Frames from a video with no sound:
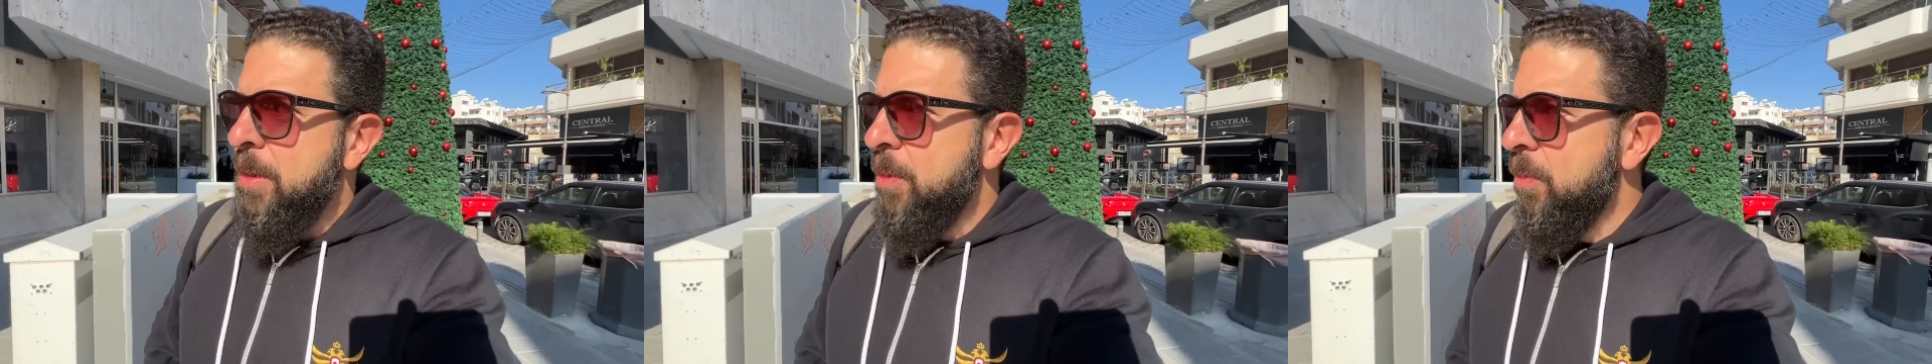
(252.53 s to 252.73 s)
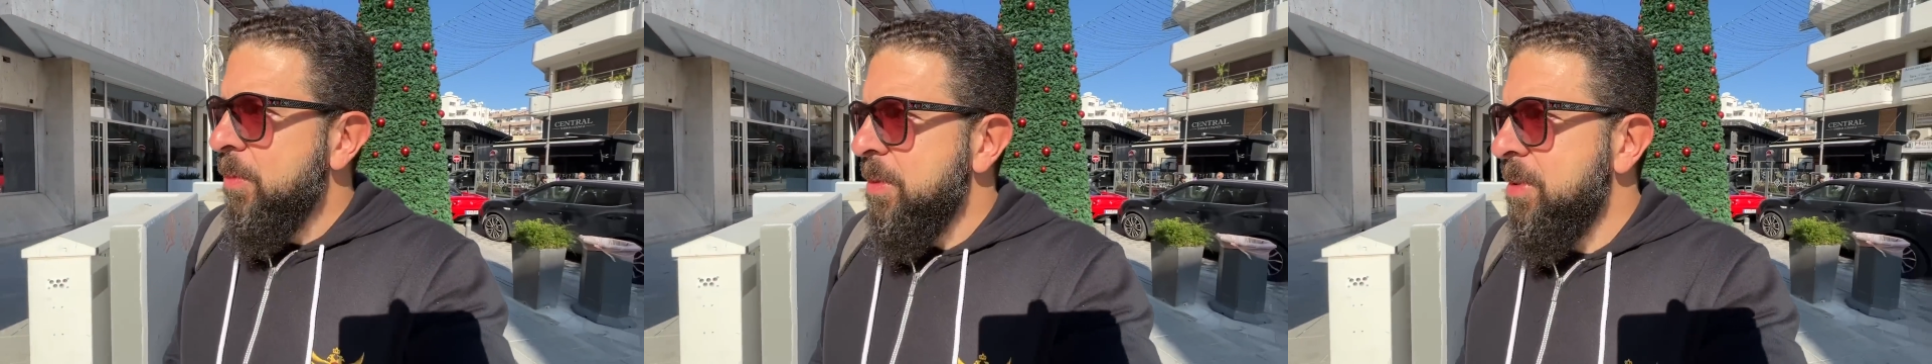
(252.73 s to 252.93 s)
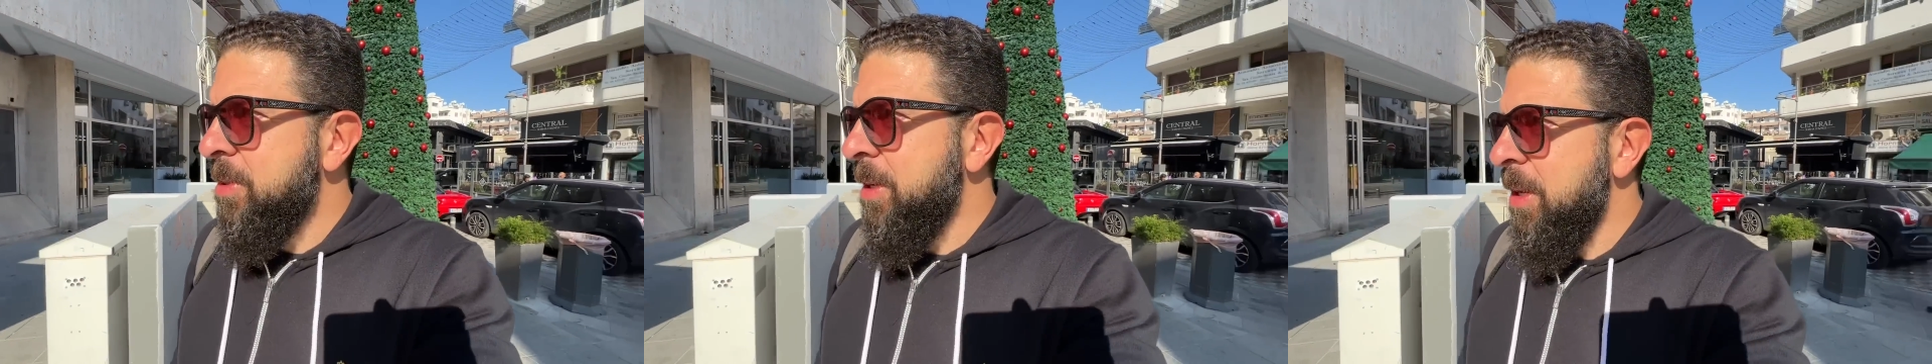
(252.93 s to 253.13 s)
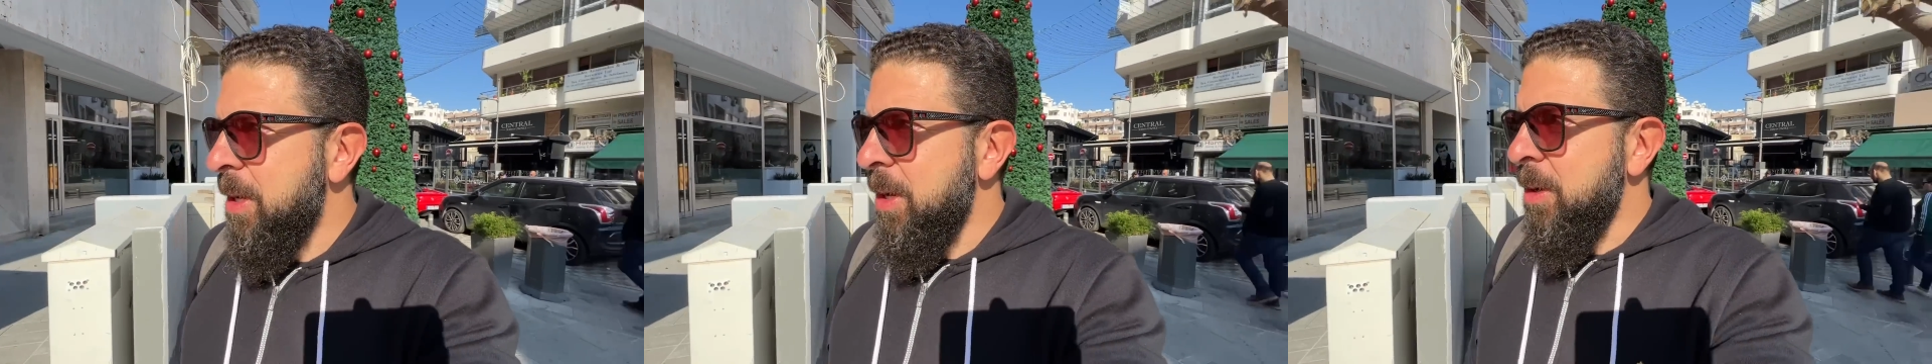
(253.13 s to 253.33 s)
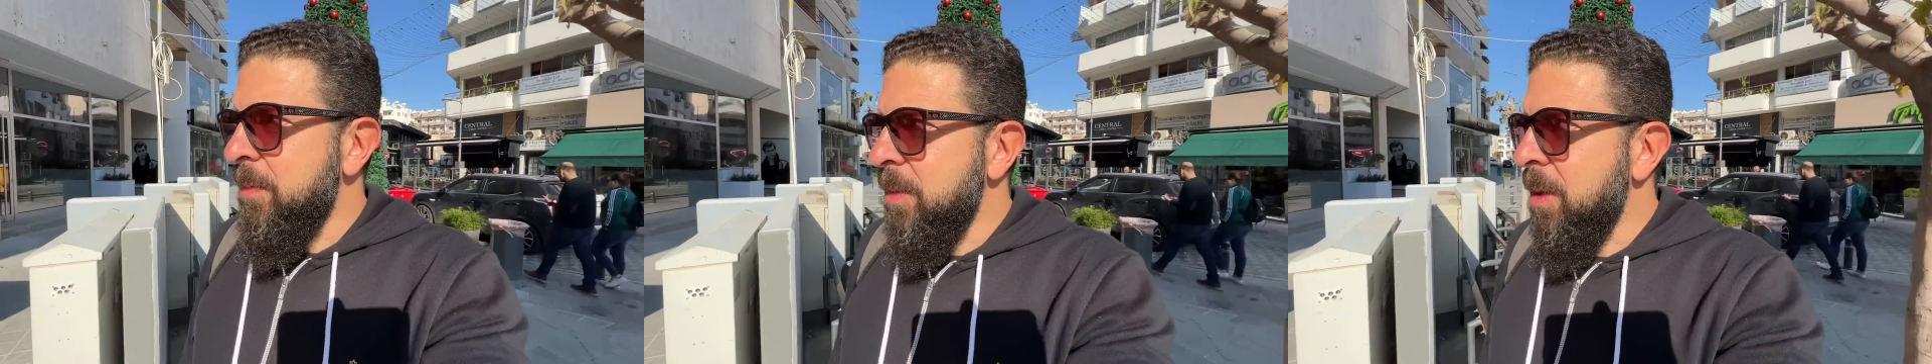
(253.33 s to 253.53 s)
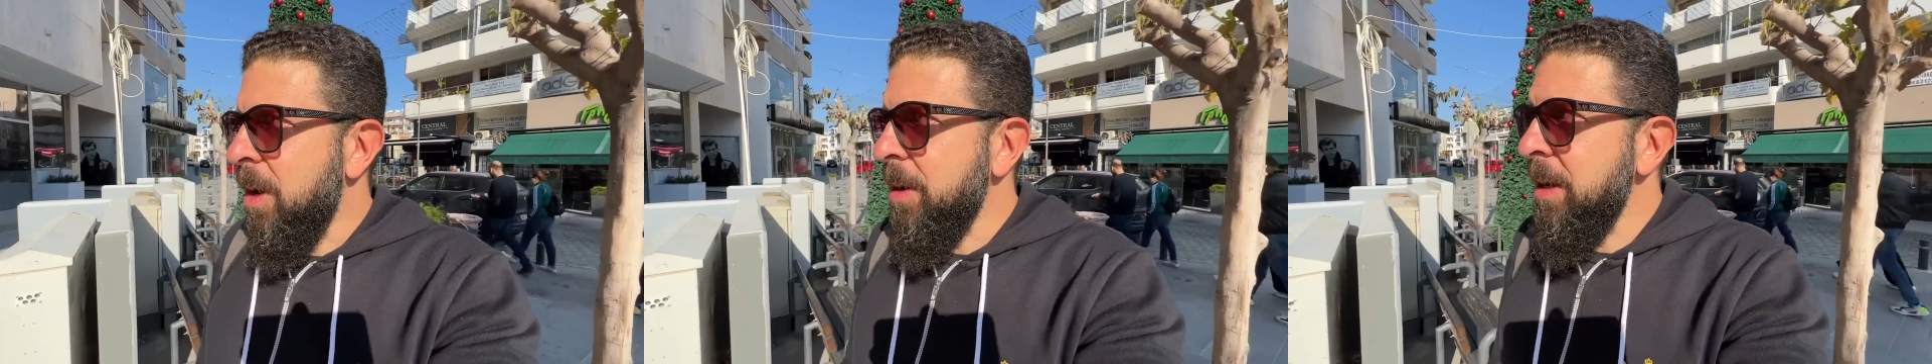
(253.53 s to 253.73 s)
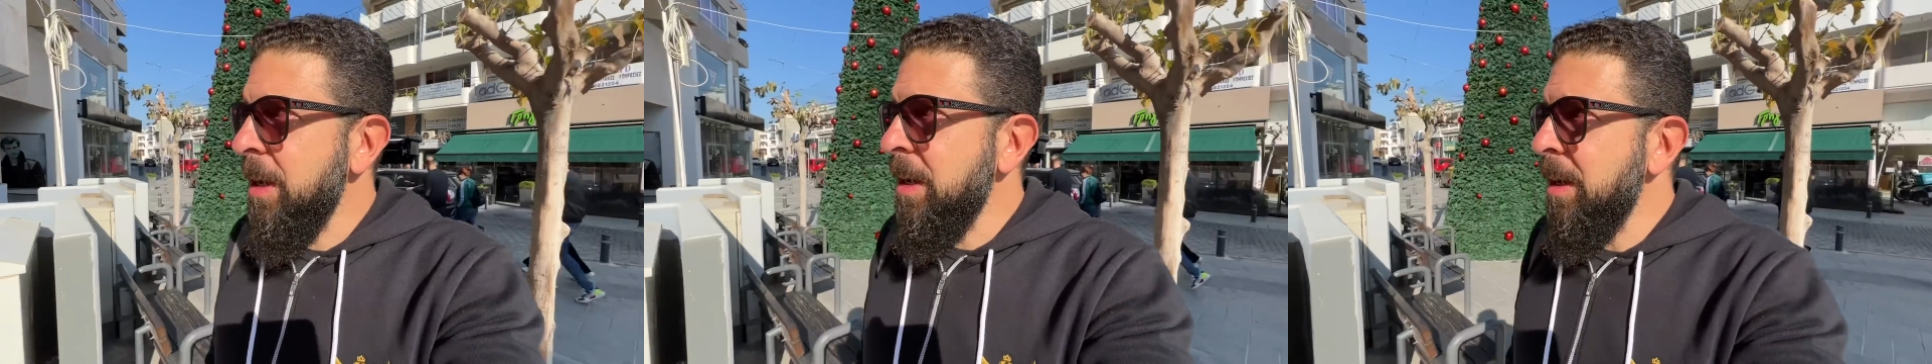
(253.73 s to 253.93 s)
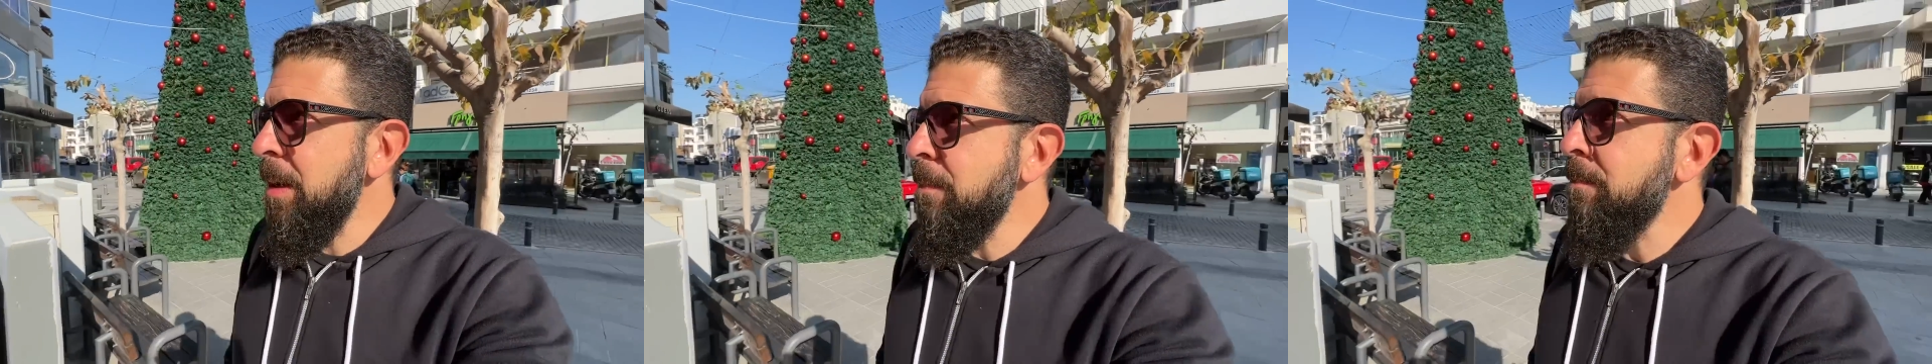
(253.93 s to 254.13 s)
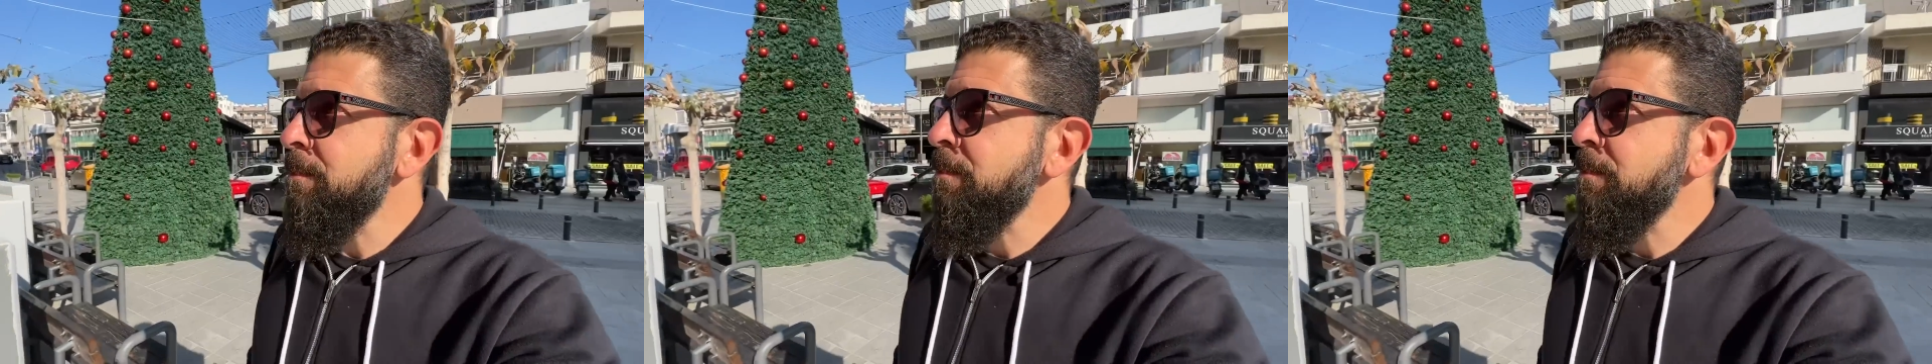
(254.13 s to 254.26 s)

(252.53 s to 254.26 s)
through the city of Larnaca.